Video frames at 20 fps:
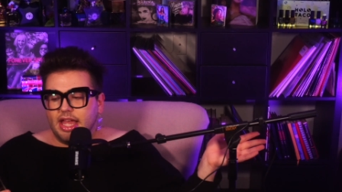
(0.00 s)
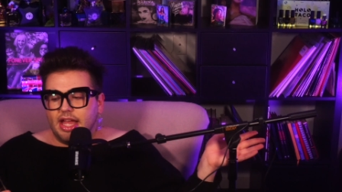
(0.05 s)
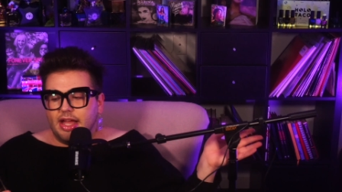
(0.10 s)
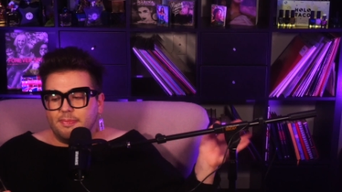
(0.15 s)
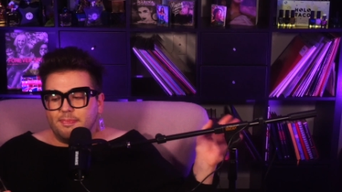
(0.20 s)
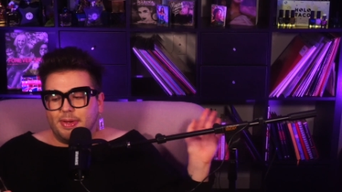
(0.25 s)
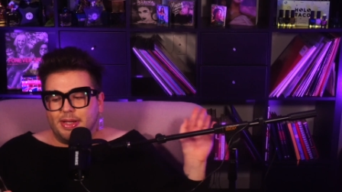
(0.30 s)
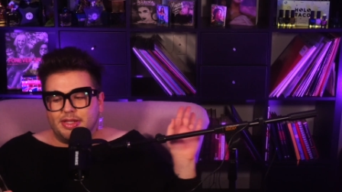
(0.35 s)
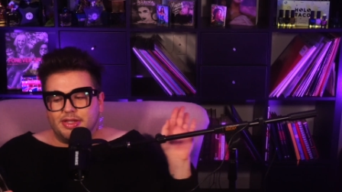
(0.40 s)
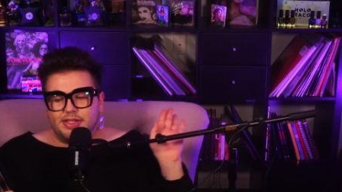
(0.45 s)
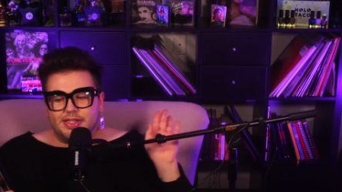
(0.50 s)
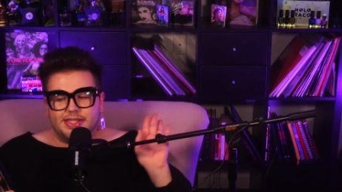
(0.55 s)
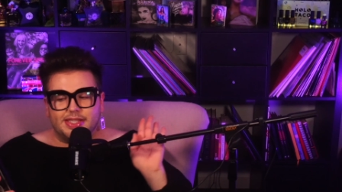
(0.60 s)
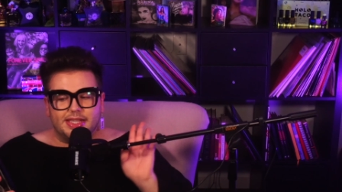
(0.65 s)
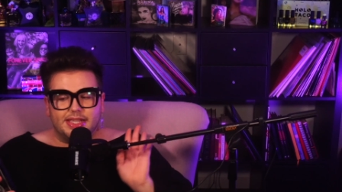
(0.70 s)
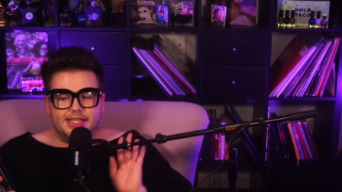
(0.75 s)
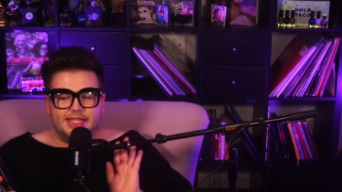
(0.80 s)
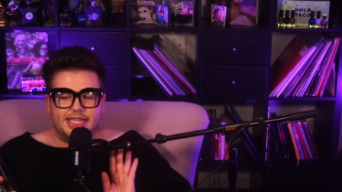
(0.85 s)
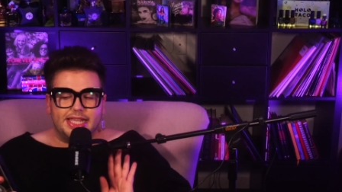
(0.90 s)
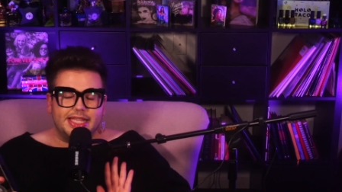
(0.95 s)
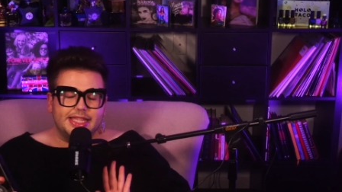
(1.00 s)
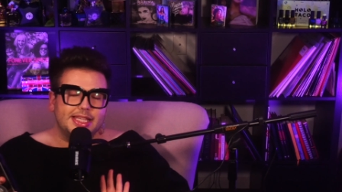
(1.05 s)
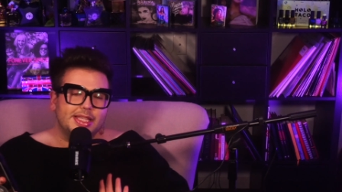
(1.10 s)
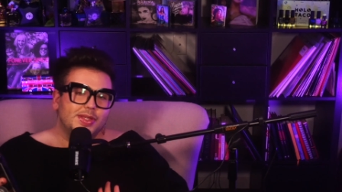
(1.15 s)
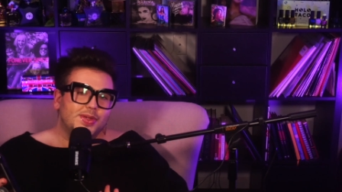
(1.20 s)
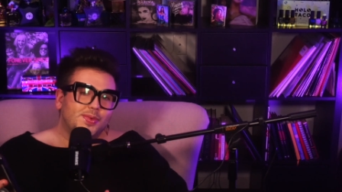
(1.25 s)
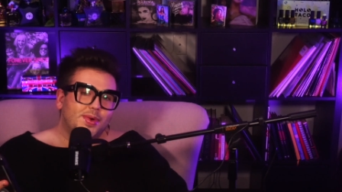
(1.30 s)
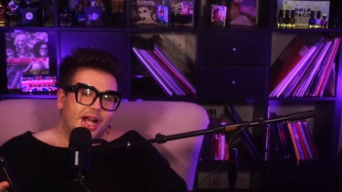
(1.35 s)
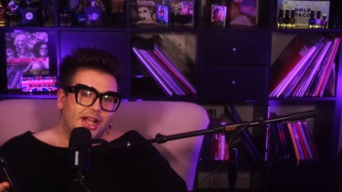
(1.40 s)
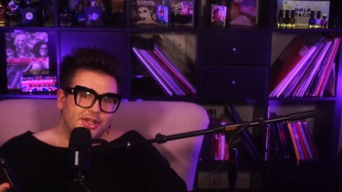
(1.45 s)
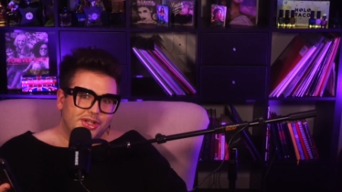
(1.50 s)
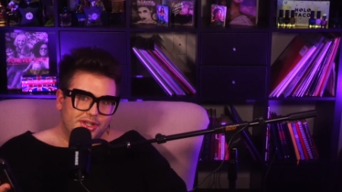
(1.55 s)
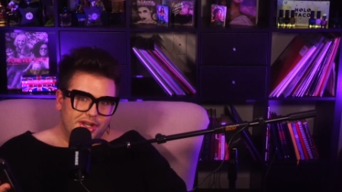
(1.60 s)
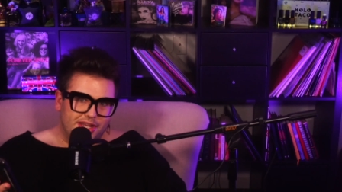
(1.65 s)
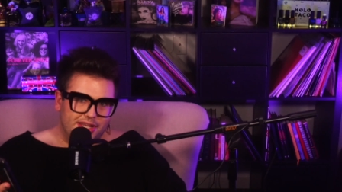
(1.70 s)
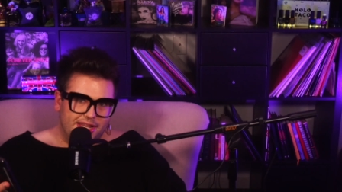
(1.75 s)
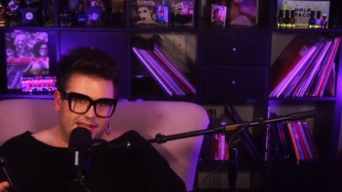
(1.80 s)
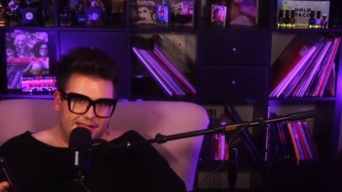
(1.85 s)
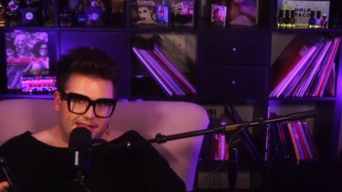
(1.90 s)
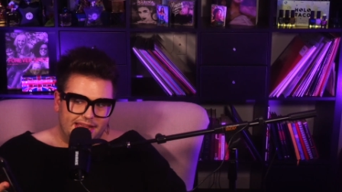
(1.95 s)
But just seeing this swatched
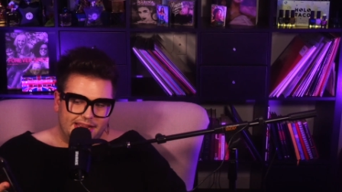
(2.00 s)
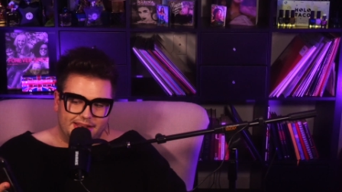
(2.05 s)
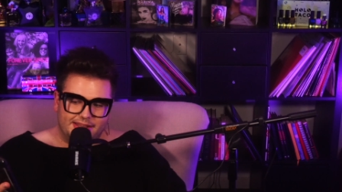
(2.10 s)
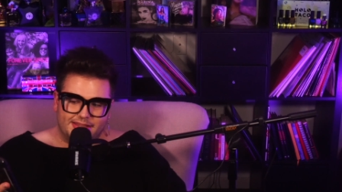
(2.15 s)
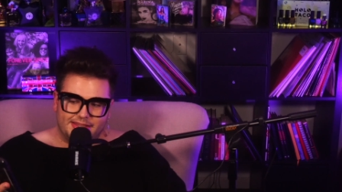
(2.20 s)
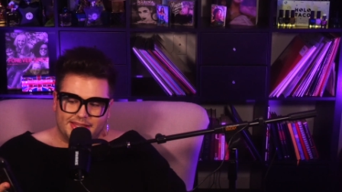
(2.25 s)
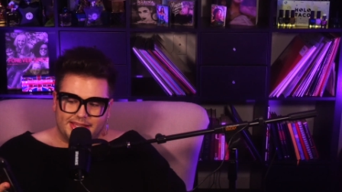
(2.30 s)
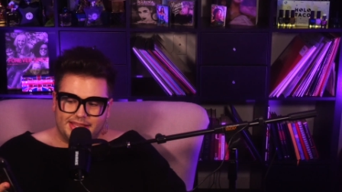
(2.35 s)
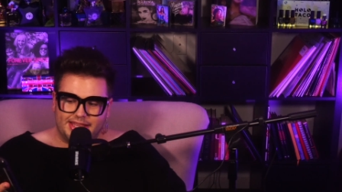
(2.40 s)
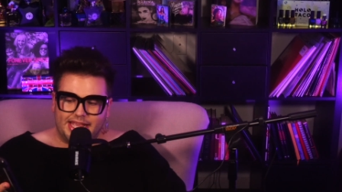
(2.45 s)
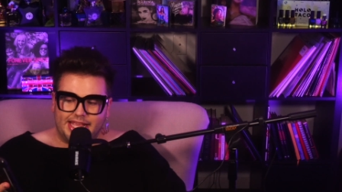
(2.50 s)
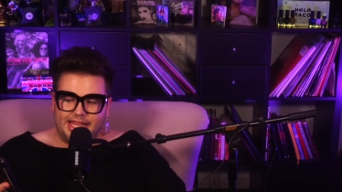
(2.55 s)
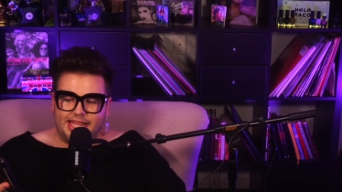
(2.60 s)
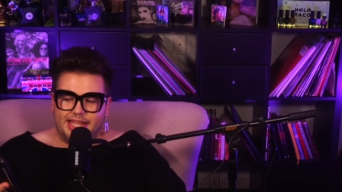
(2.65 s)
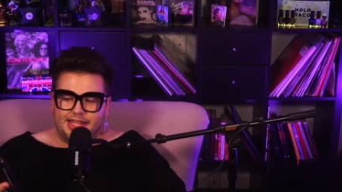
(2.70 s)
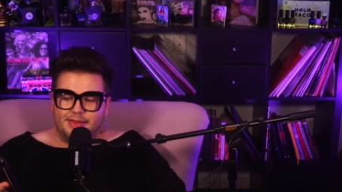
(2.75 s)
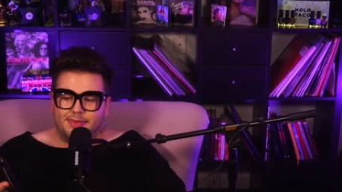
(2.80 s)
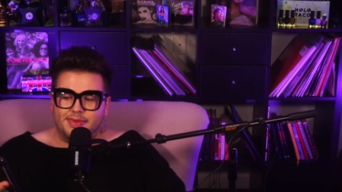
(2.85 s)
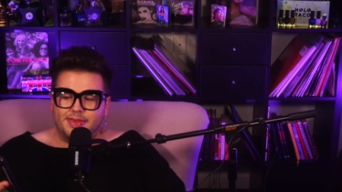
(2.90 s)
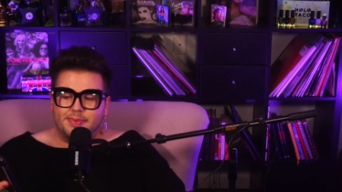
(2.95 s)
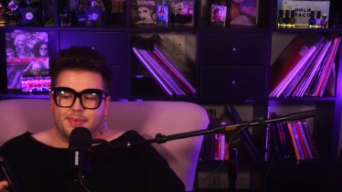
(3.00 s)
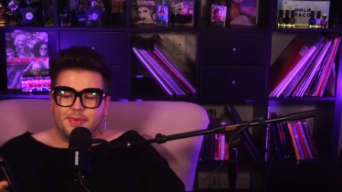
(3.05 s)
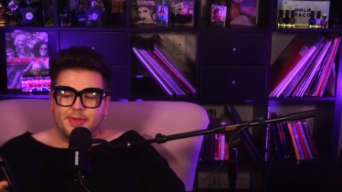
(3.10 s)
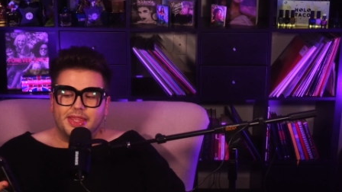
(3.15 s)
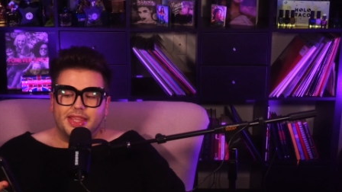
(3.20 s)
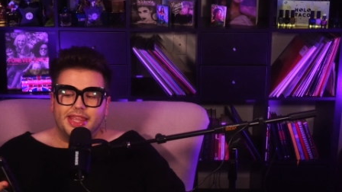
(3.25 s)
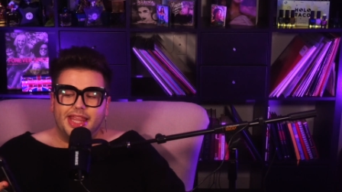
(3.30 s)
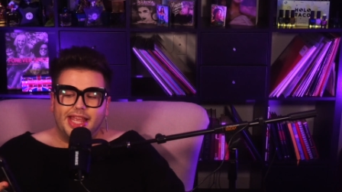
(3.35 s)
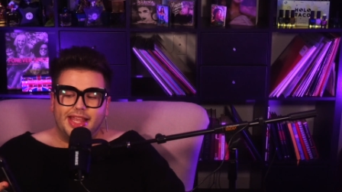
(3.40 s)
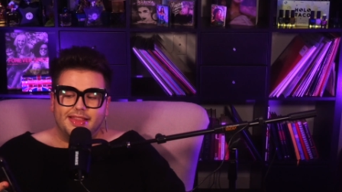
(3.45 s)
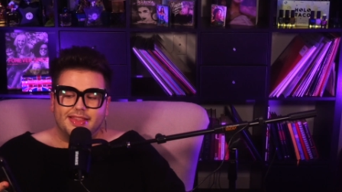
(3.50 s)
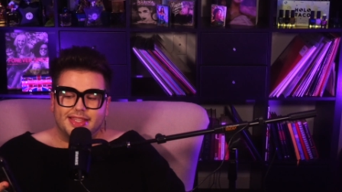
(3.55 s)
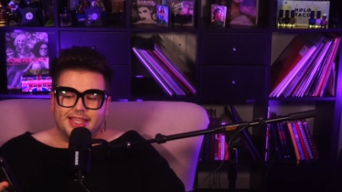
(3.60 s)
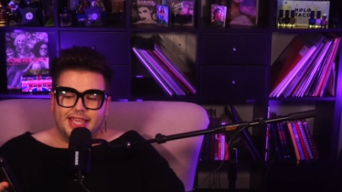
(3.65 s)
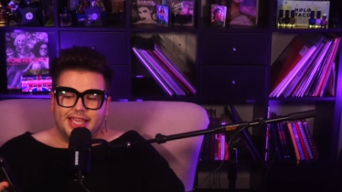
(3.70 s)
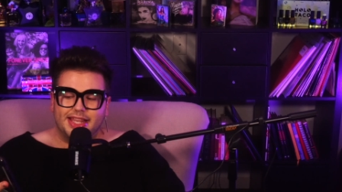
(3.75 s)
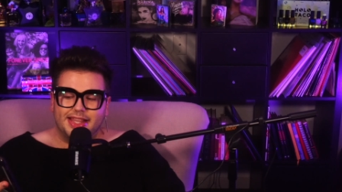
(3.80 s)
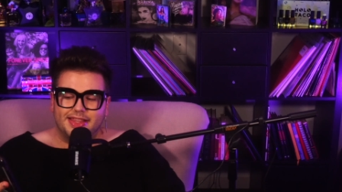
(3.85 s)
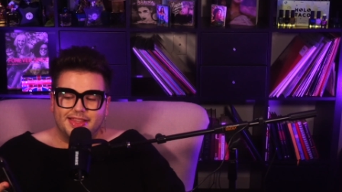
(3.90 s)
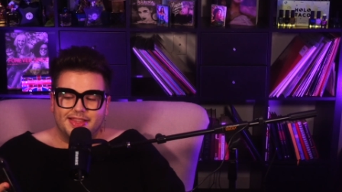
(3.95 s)
on the lights, like a someone with light
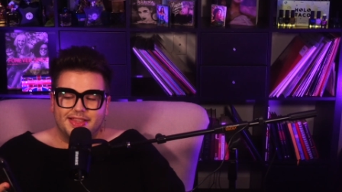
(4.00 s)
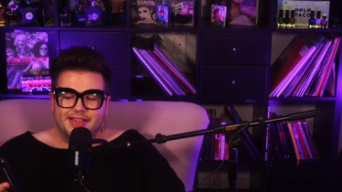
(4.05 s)
skin's